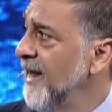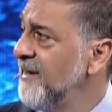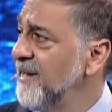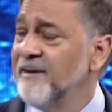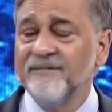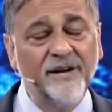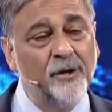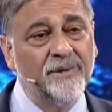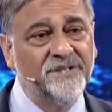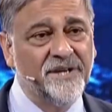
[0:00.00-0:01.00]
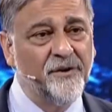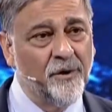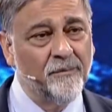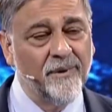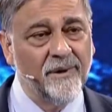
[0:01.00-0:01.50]
And then there's the human
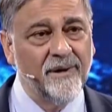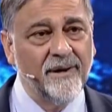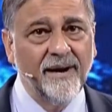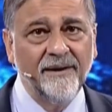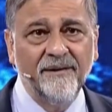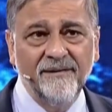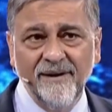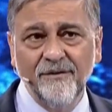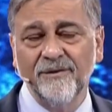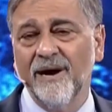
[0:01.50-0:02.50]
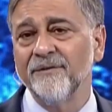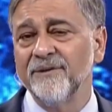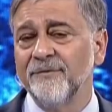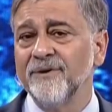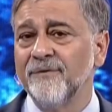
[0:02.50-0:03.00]
genome. In the year 2000,
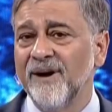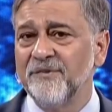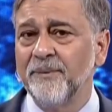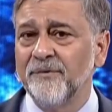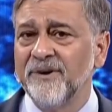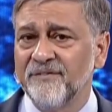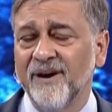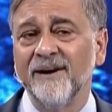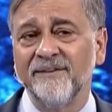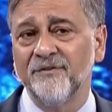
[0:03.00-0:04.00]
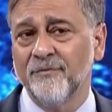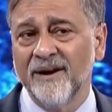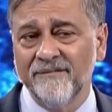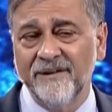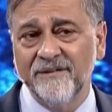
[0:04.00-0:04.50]
there was a race between a scientist,
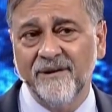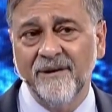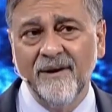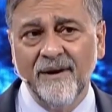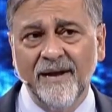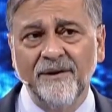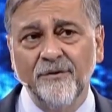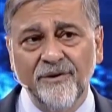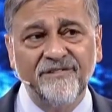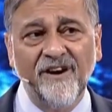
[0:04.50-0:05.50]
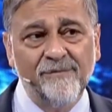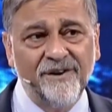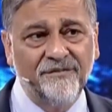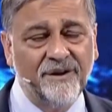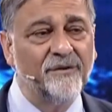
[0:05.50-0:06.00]
Greg Venter, and the US
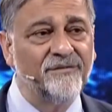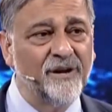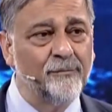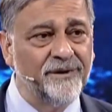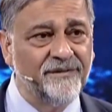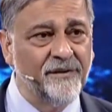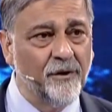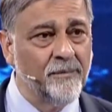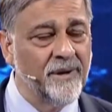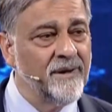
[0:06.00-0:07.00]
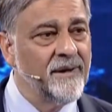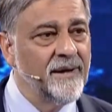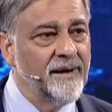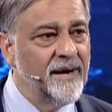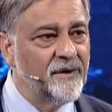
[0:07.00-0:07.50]
government to sequence the human genome.
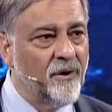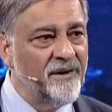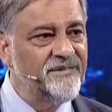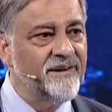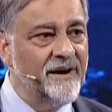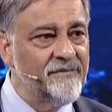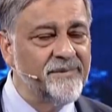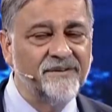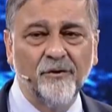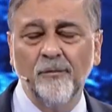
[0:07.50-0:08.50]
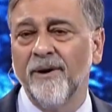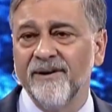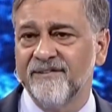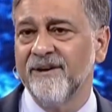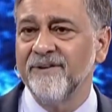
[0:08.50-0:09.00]
It cost the government
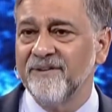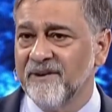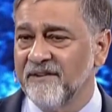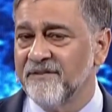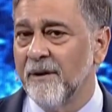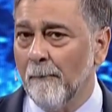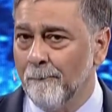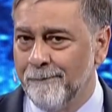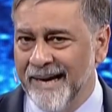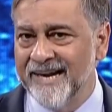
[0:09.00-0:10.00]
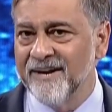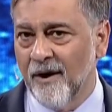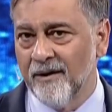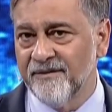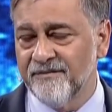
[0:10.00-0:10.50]
$2.76 billion.
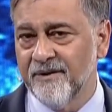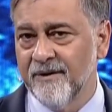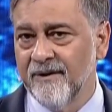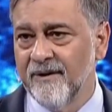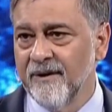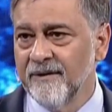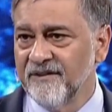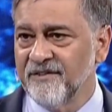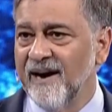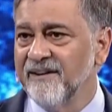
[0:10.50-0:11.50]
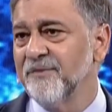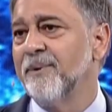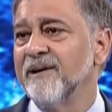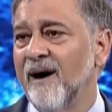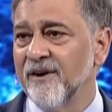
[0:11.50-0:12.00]
The scientist
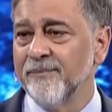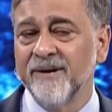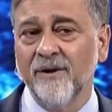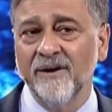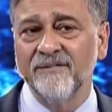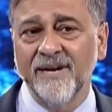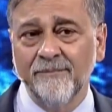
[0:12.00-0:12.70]
spent $100 million